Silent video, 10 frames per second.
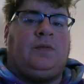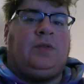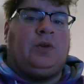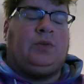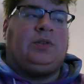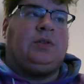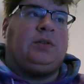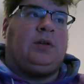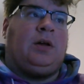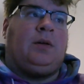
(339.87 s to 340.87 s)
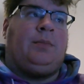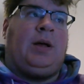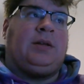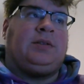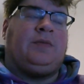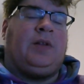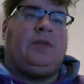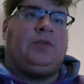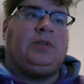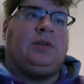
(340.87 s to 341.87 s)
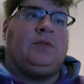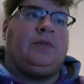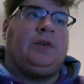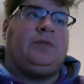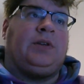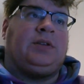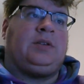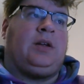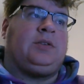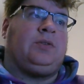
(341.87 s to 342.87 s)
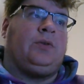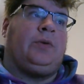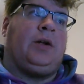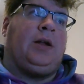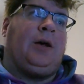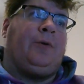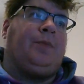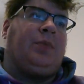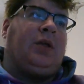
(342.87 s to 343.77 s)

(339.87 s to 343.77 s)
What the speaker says: doses, massive levels of testosterone right now.